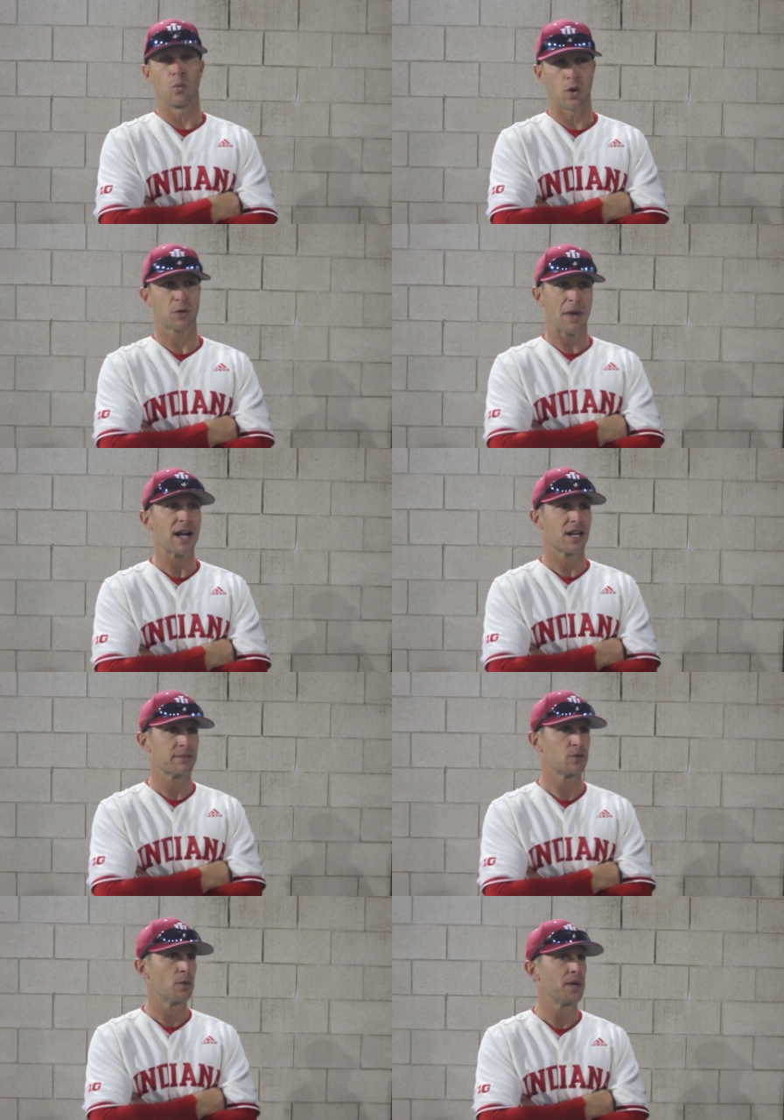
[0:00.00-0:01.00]
work back
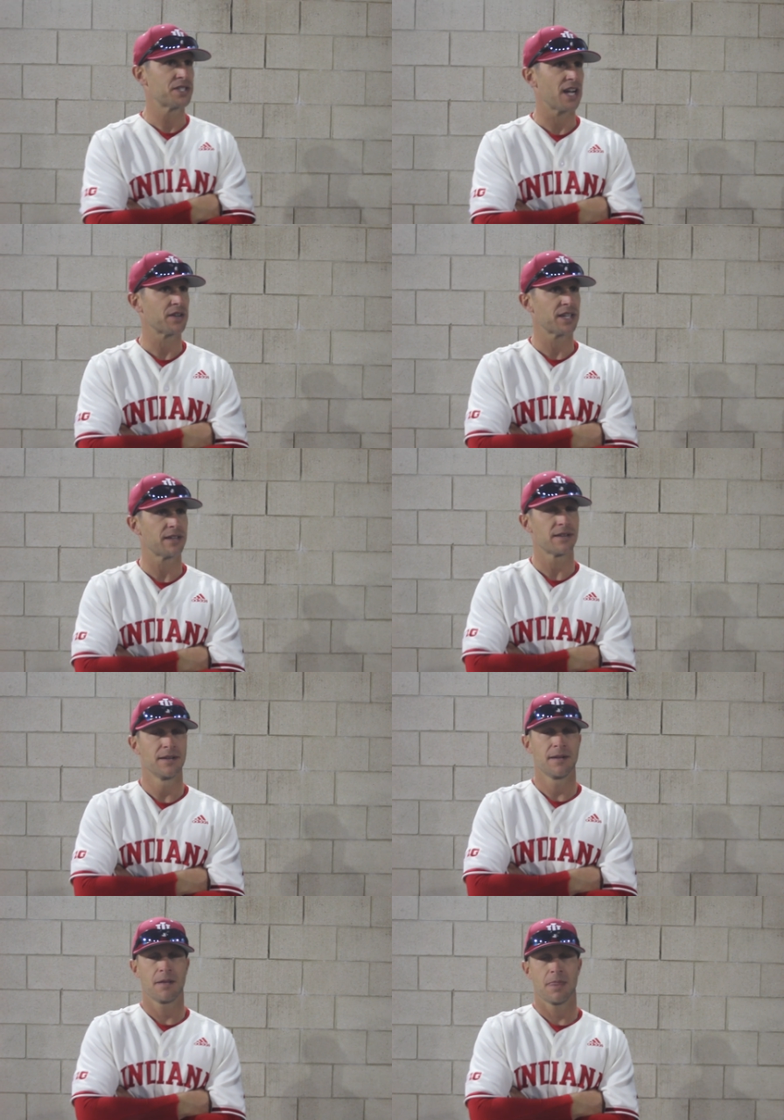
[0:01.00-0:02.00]
up to a pitch count again.
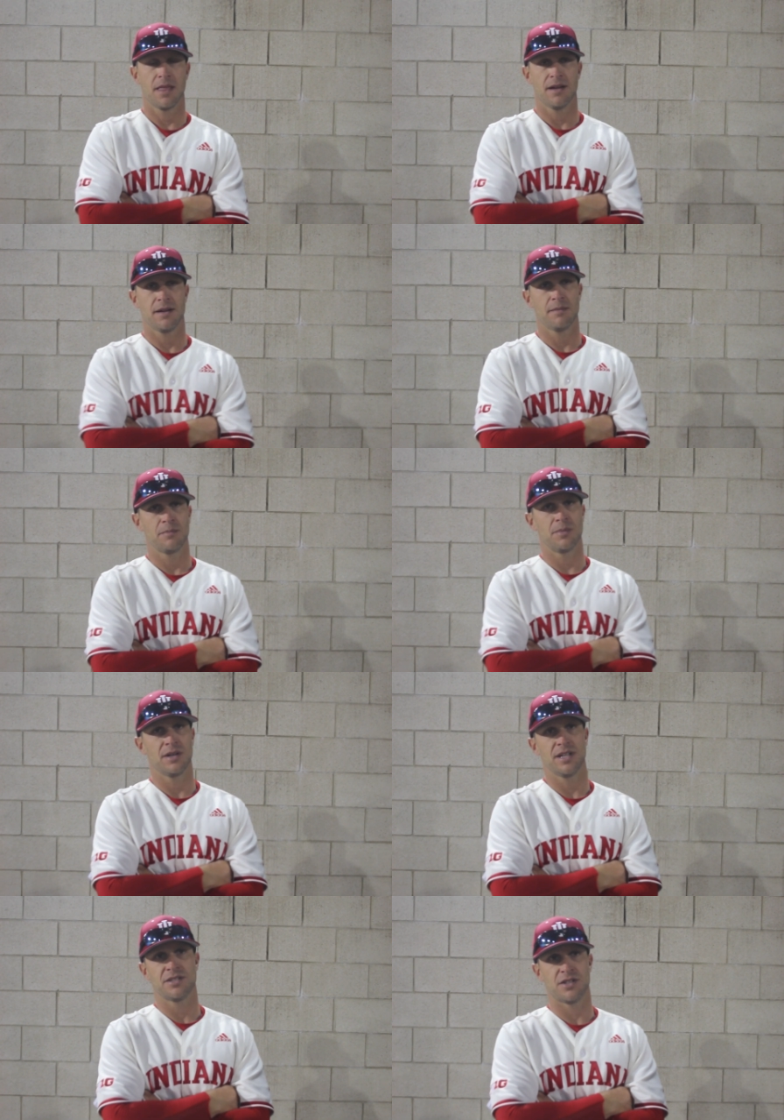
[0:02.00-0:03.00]

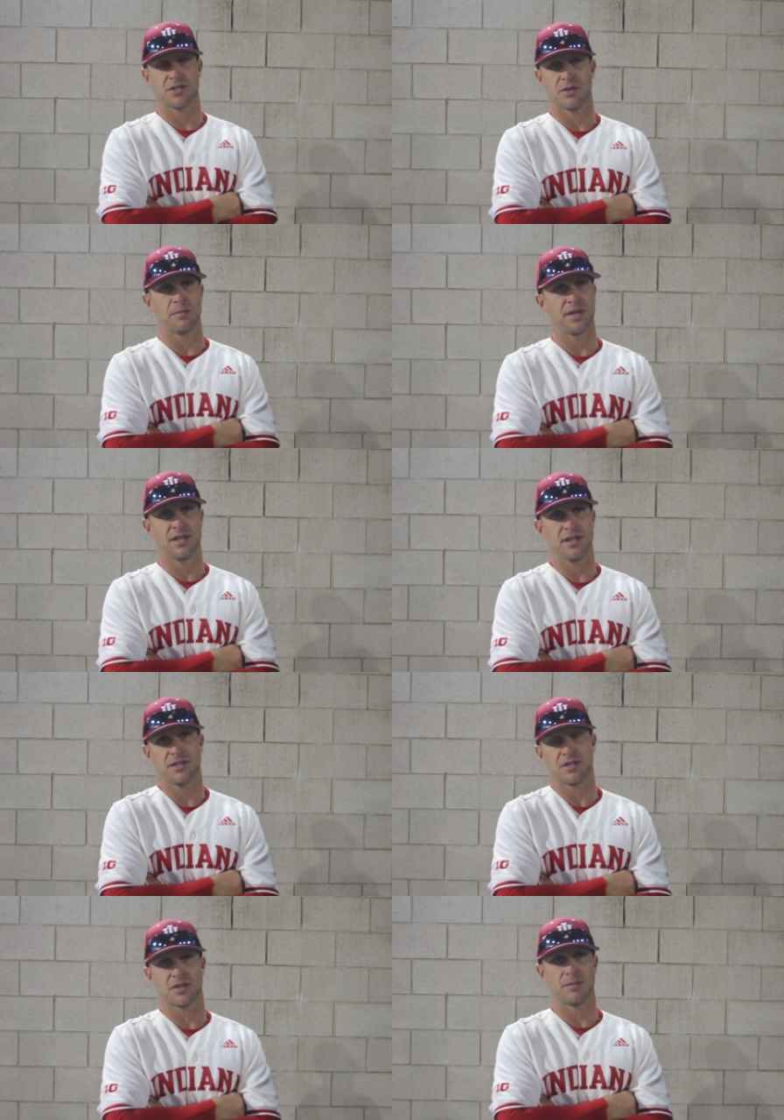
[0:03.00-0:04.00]
But it's just going to
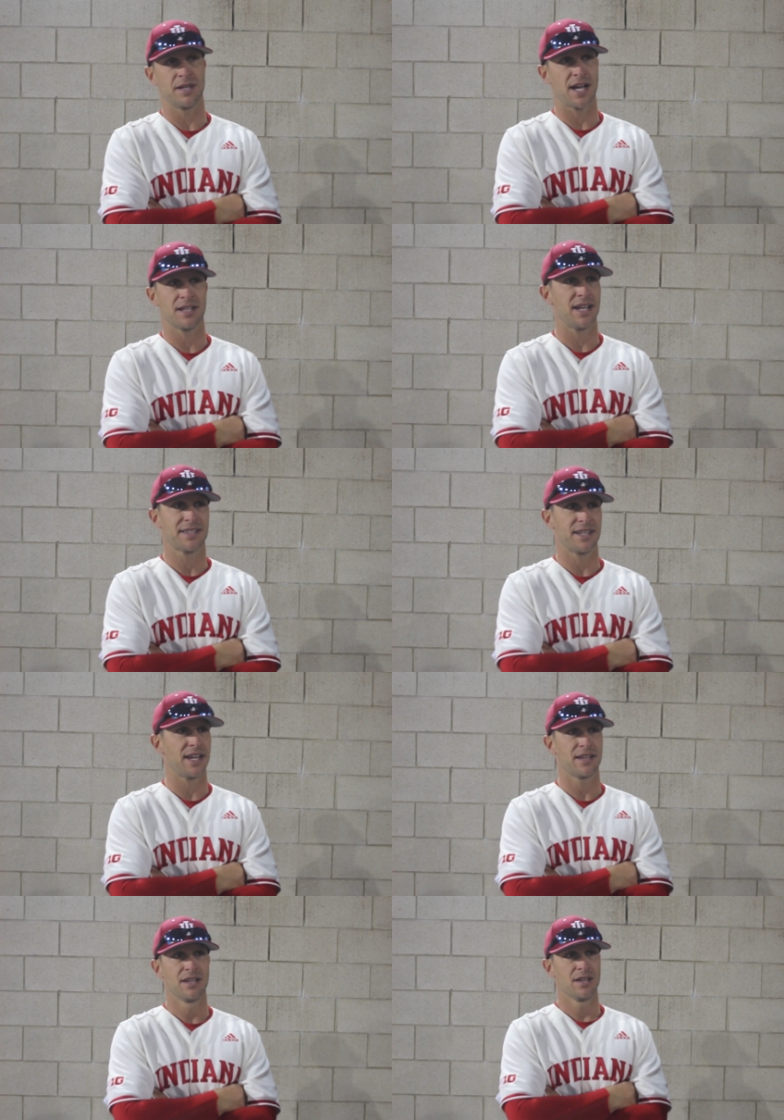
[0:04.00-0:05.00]
be kind of like
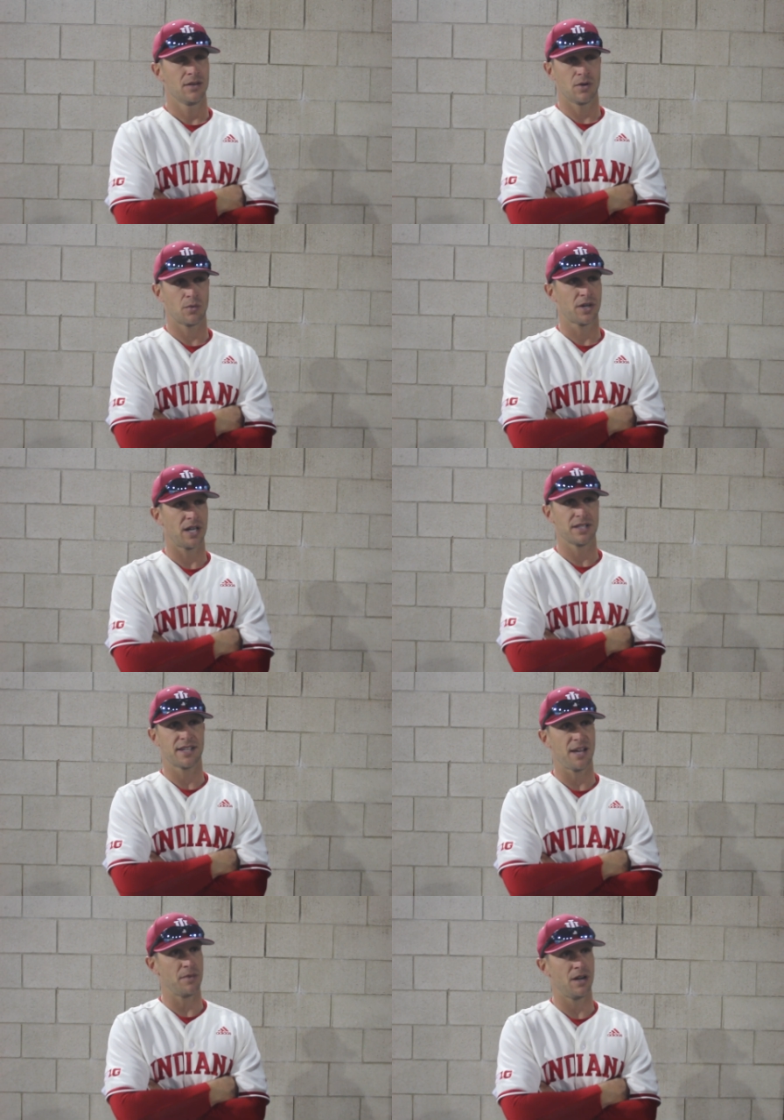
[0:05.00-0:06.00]
today, where we're cutting the
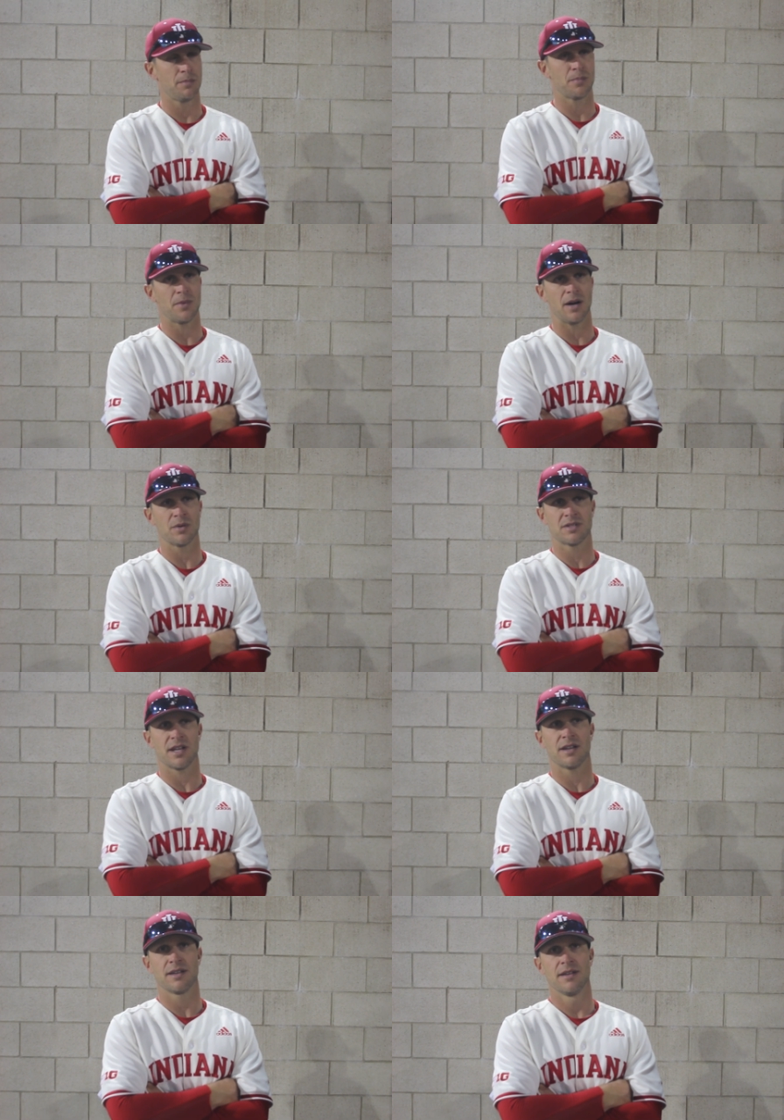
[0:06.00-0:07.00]
game up. I would
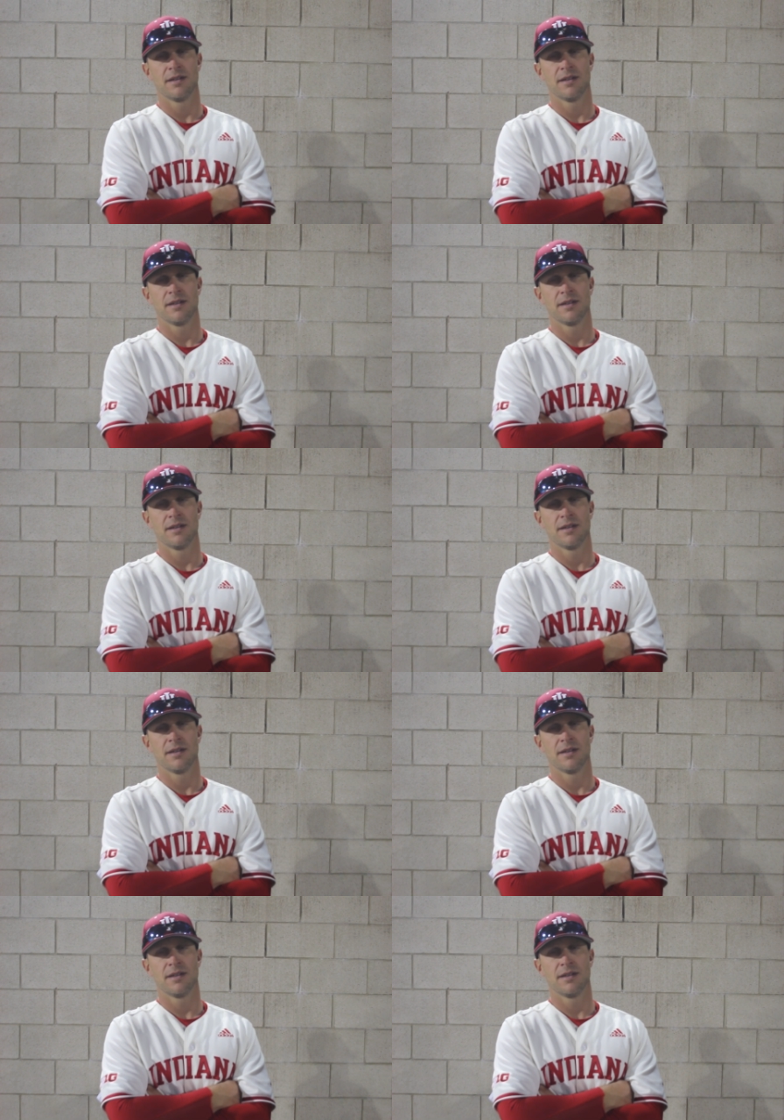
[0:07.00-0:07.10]
say